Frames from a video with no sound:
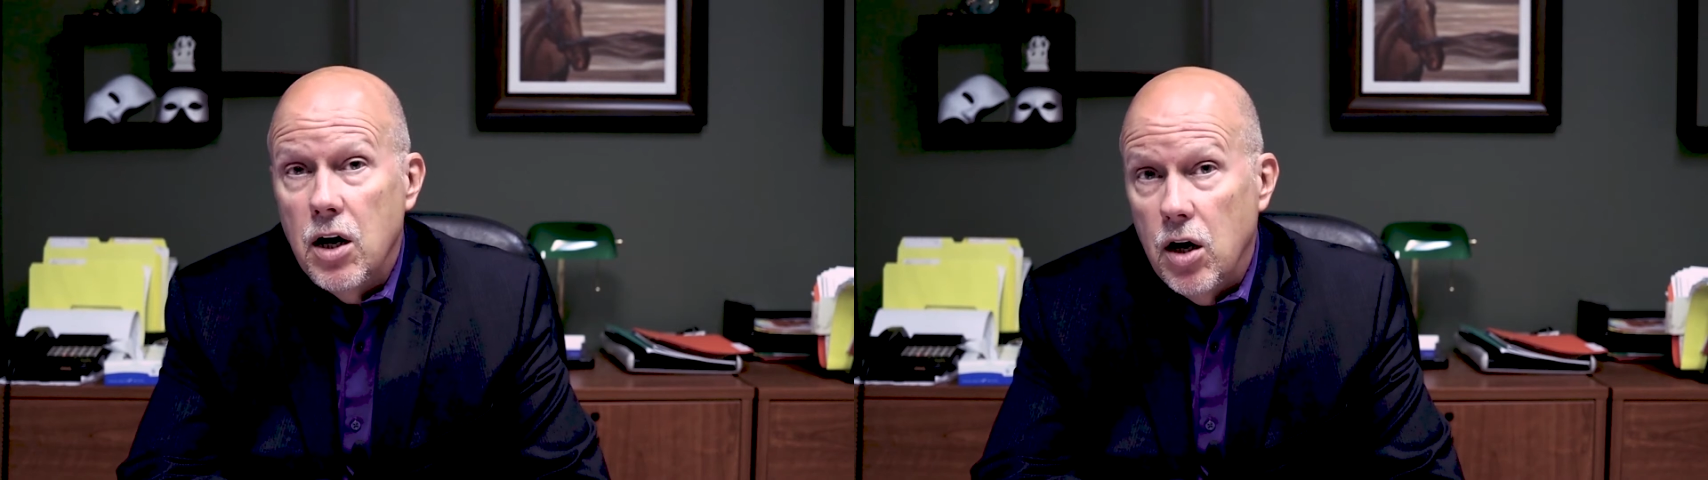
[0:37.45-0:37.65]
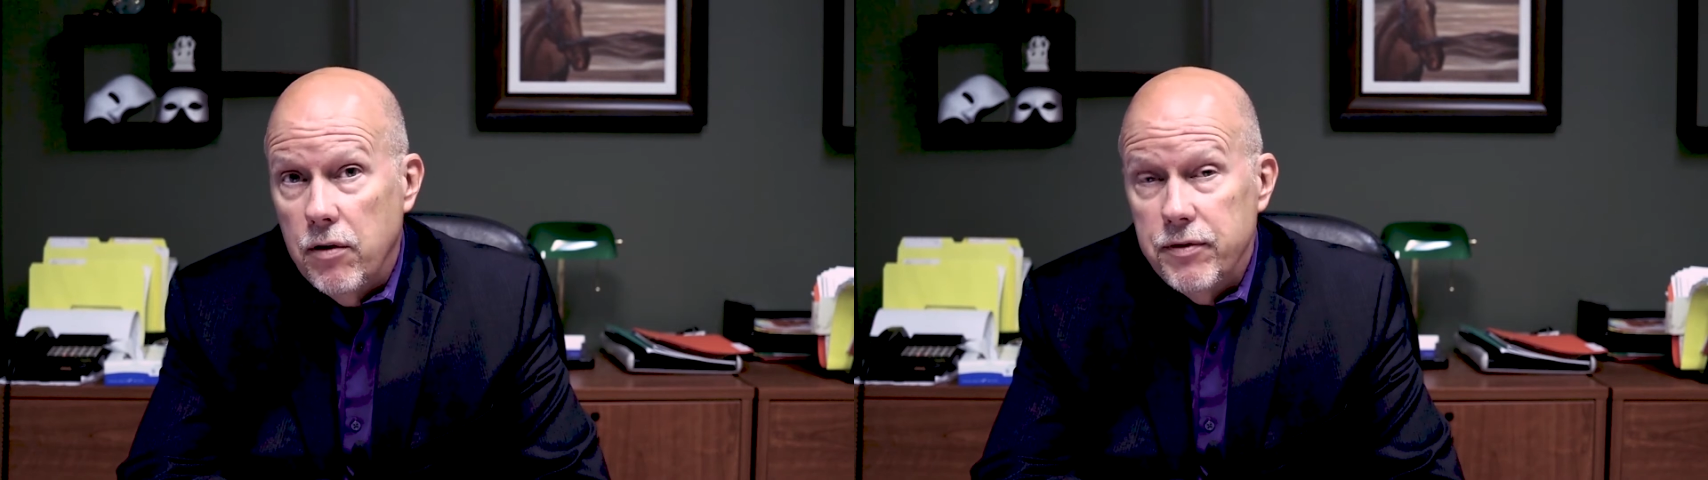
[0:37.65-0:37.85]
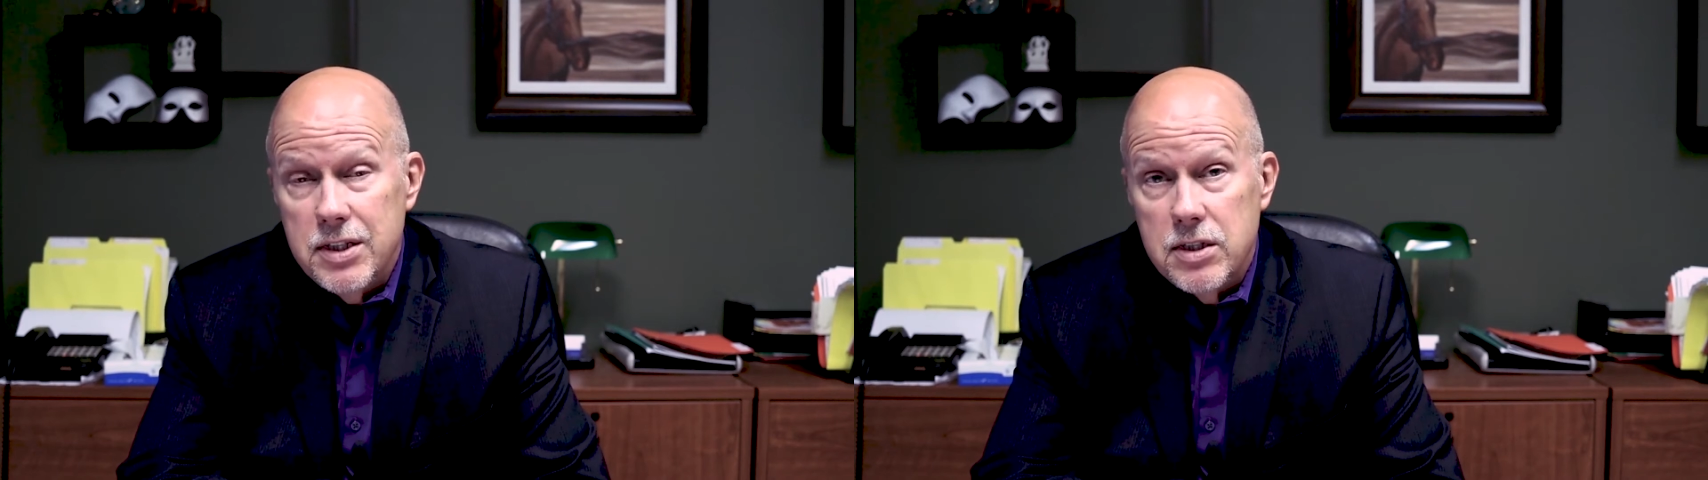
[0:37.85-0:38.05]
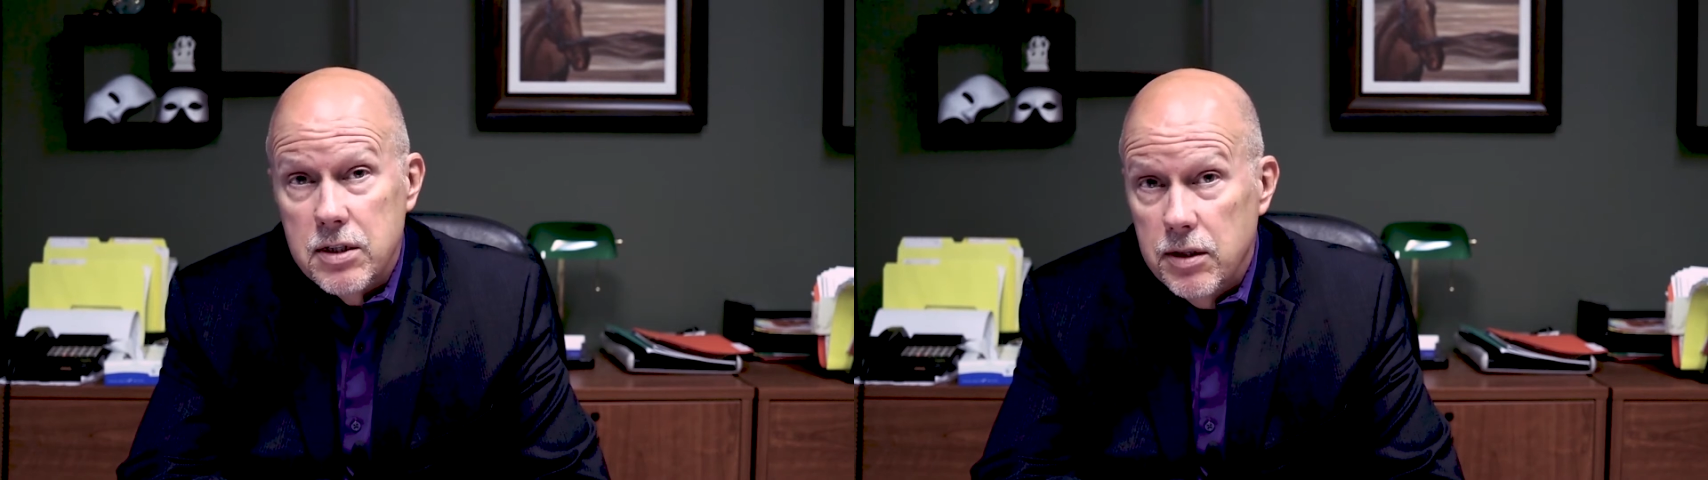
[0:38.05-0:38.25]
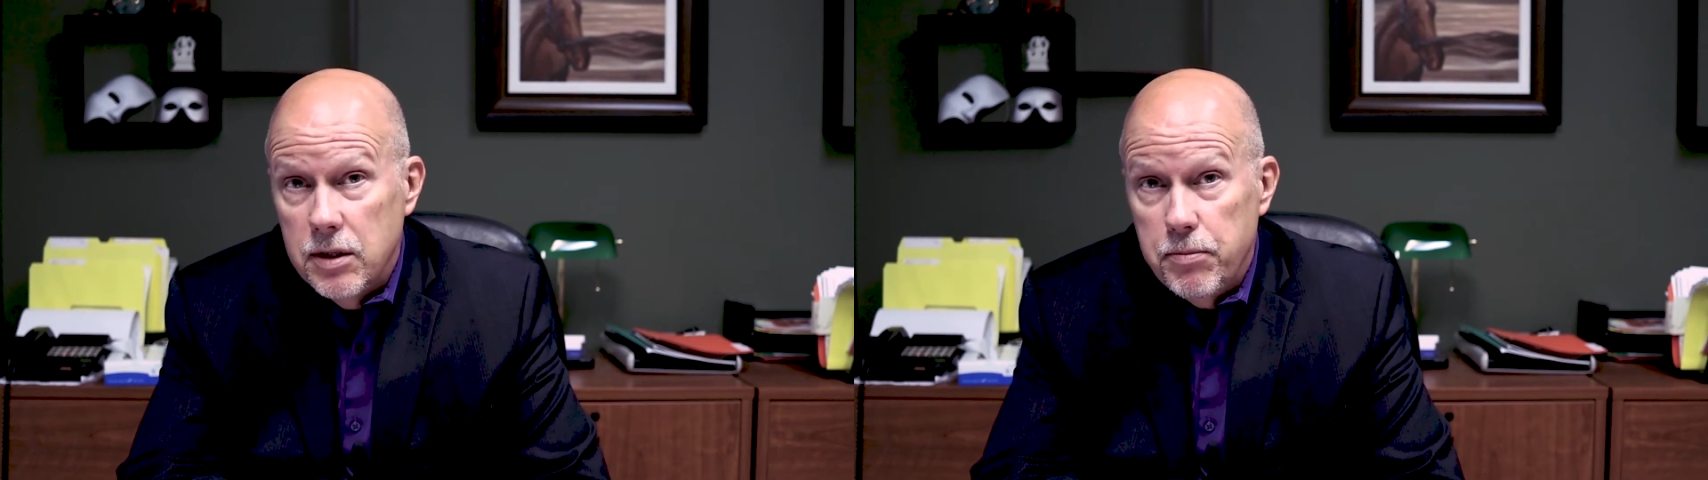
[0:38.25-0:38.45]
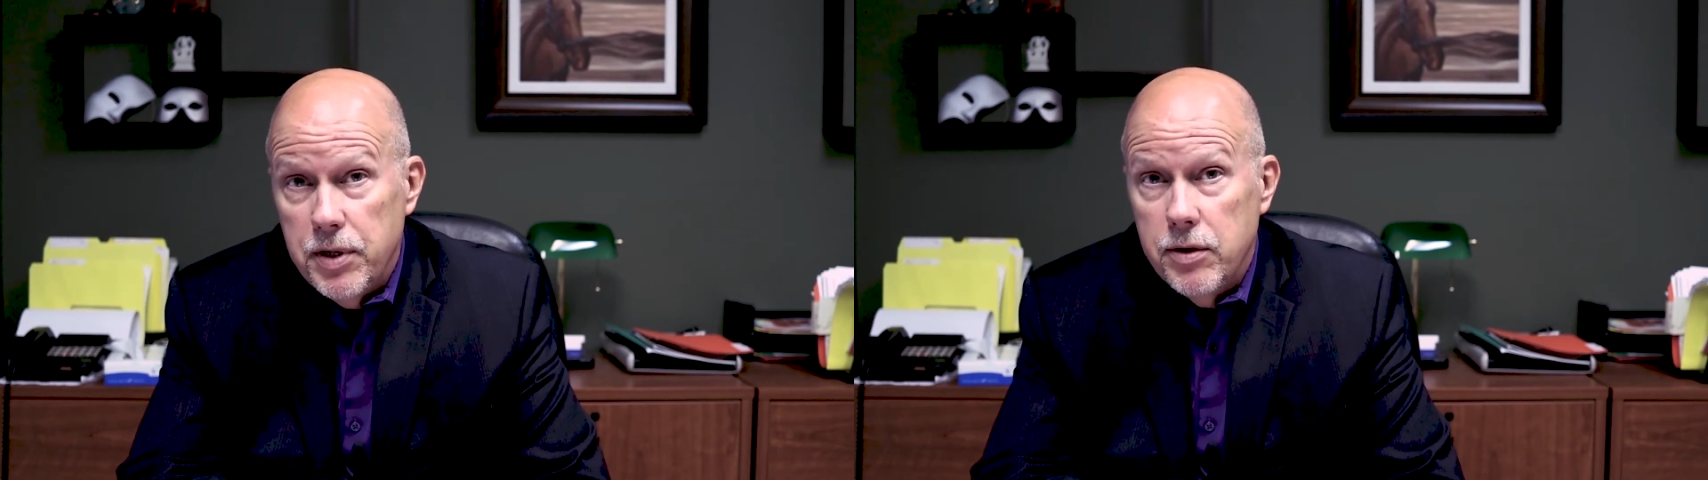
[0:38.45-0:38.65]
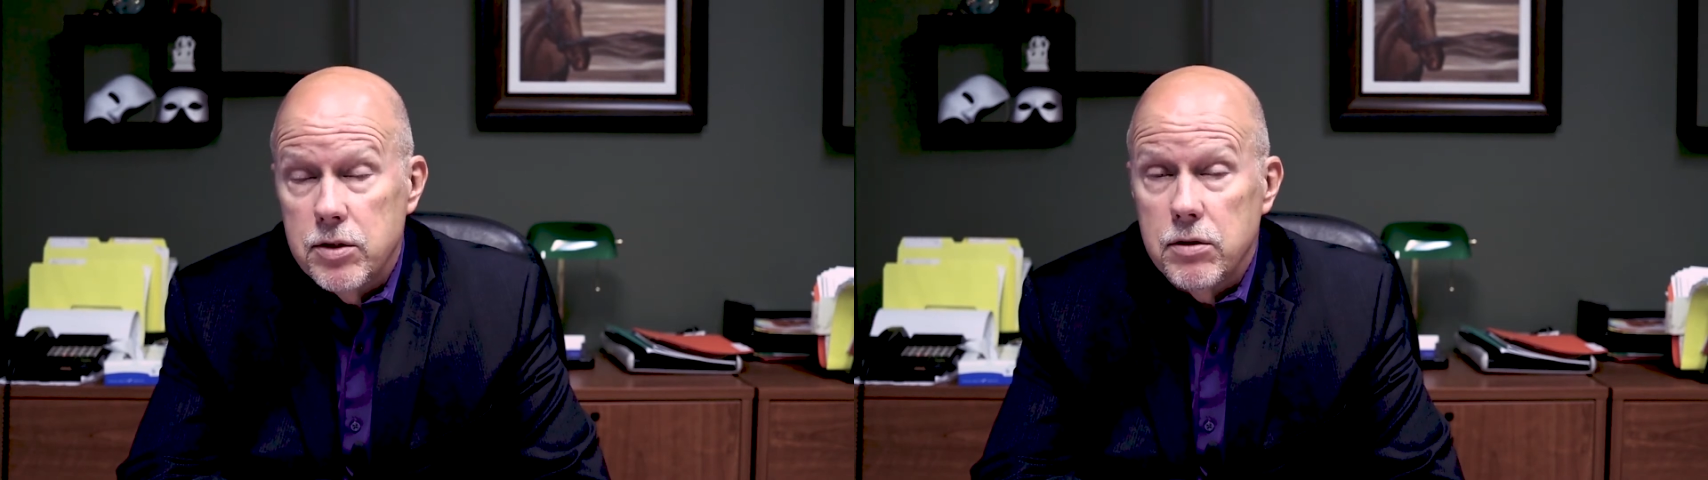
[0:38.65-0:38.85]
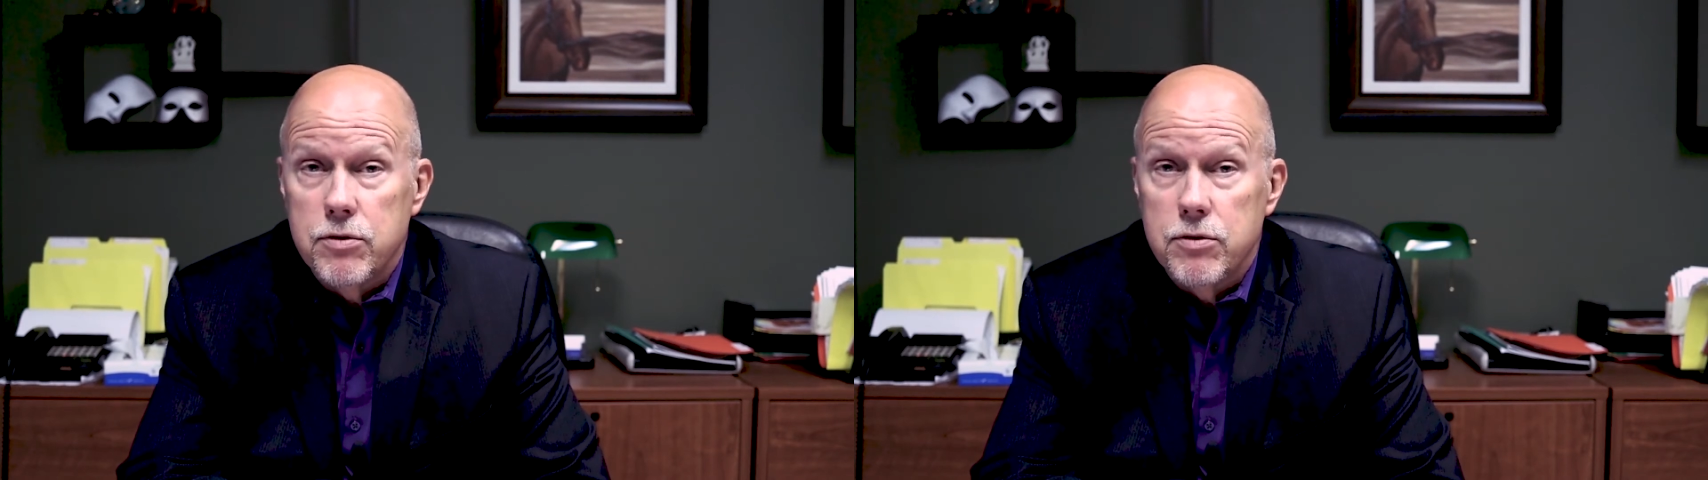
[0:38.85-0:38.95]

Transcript: of the sudden appearance